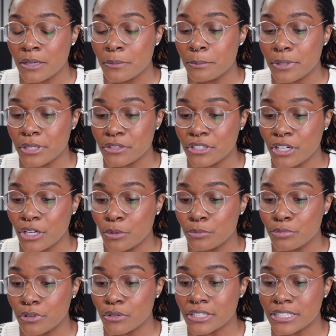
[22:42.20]
BetterHelp
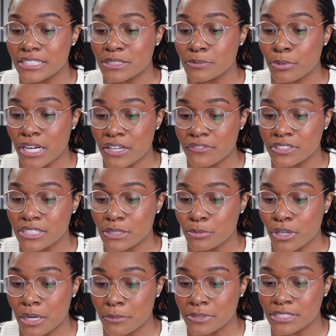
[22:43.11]
broke its privacy
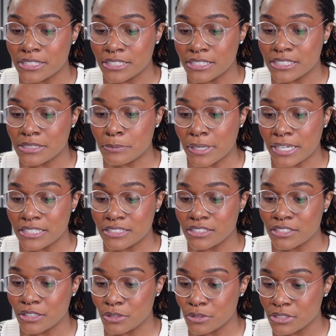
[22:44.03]
promises by
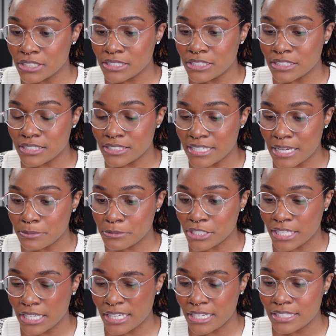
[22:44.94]
disclosing to
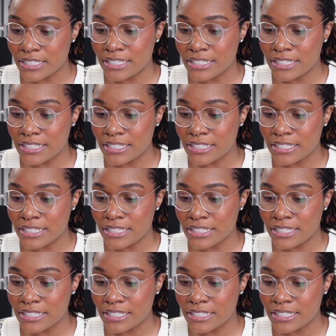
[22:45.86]
Snapchat